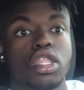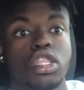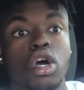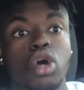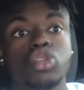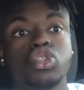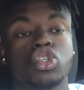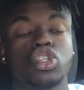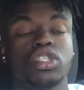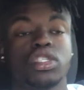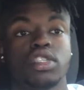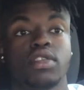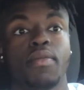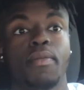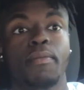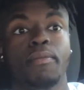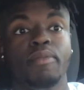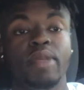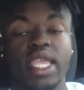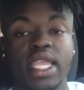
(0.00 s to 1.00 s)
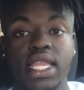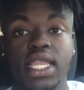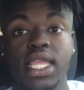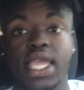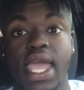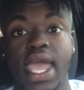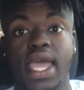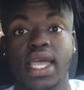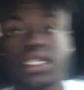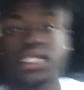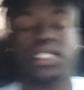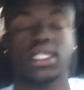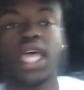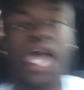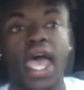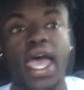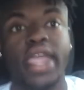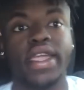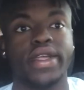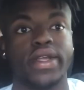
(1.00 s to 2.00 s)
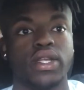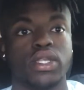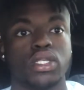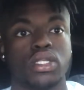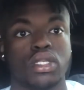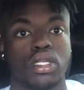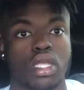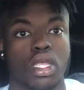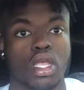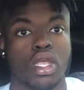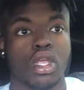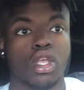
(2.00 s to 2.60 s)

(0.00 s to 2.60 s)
Those are some meaty-ass tires.